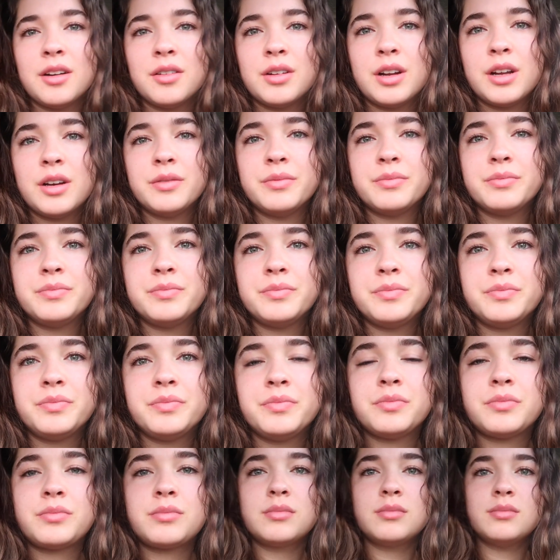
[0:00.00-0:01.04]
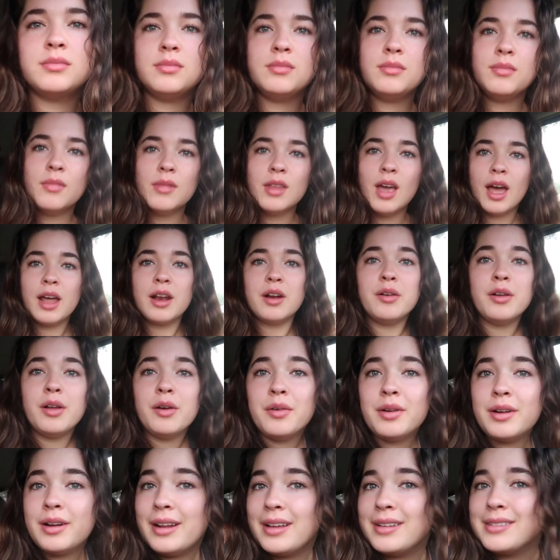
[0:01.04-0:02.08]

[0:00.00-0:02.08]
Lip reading: don't know